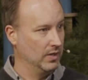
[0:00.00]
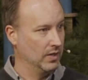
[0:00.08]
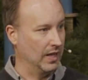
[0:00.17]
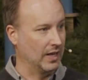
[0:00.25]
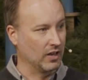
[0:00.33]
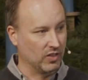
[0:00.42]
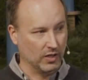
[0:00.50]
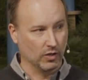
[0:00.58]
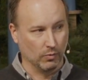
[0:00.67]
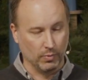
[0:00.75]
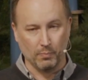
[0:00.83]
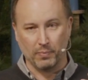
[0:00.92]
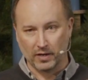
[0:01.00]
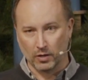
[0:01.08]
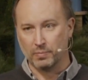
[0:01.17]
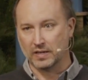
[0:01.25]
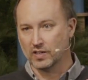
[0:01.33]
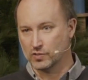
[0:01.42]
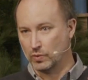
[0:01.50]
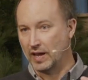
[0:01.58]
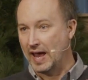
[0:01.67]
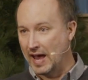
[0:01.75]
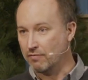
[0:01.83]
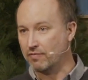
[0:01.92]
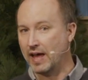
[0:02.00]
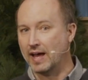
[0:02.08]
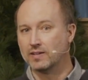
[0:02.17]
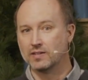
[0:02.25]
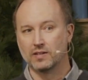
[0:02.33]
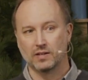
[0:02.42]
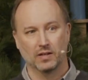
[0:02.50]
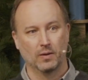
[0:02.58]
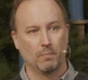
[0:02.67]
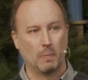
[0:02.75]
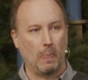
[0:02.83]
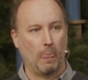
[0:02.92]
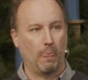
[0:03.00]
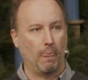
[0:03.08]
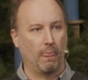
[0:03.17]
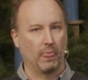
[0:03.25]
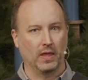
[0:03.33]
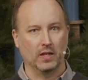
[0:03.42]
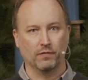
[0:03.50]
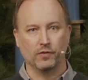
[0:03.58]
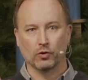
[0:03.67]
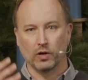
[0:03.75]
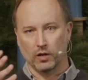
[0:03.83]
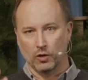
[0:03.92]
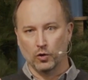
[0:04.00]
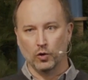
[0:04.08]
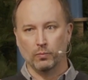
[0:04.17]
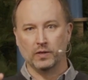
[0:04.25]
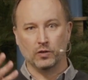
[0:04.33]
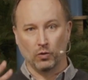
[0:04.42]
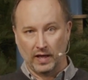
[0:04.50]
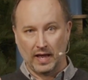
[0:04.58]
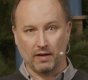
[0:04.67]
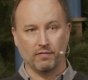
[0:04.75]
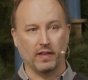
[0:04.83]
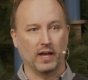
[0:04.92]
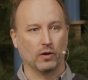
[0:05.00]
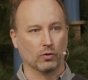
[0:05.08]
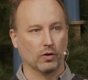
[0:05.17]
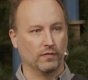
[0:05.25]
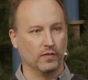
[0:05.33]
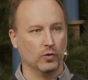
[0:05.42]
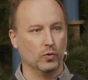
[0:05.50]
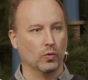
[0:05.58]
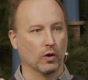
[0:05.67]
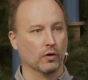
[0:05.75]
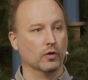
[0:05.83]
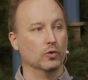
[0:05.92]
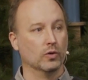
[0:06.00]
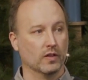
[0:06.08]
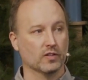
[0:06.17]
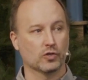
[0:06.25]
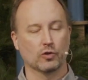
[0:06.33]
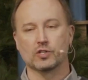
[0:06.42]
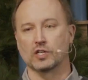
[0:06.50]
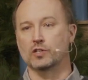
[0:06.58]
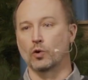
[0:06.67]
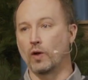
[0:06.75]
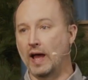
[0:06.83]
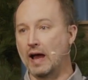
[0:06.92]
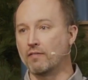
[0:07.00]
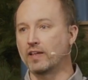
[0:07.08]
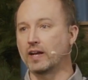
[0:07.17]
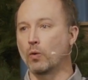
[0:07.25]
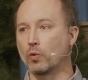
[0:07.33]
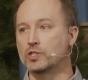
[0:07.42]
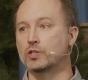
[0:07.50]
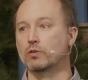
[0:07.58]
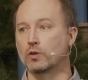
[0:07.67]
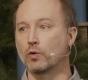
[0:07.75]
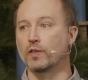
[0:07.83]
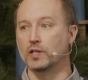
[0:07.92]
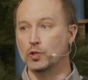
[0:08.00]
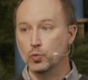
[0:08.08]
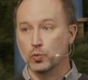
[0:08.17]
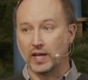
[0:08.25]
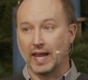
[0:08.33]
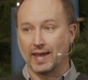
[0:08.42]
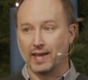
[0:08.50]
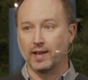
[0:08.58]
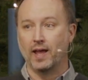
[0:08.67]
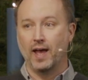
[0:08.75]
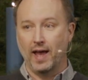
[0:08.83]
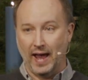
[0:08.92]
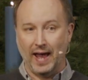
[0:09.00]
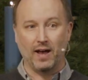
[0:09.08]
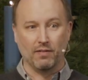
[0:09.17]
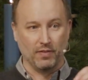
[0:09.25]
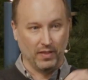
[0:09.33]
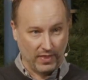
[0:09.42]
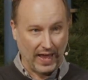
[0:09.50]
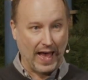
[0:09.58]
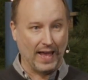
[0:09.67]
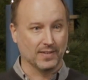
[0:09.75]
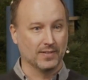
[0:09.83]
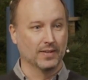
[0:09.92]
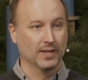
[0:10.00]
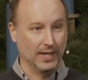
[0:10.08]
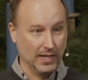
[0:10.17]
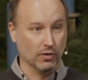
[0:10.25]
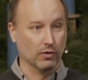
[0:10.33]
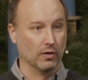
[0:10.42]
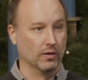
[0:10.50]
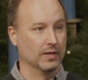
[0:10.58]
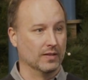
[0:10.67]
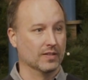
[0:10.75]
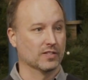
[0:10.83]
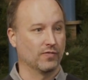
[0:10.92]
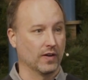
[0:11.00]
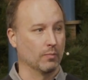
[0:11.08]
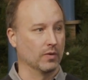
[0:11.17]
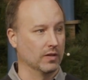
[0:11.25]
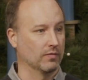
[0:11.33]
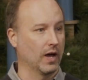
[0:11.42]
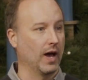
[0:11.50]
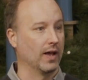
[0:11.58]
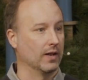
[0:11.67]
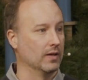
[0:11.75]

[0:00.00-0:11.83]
And I think it'll be better because we have that. And if you're at home and don't have that, or if you are new to this church and don't have that, I want you to know that you can have that here in this family of God.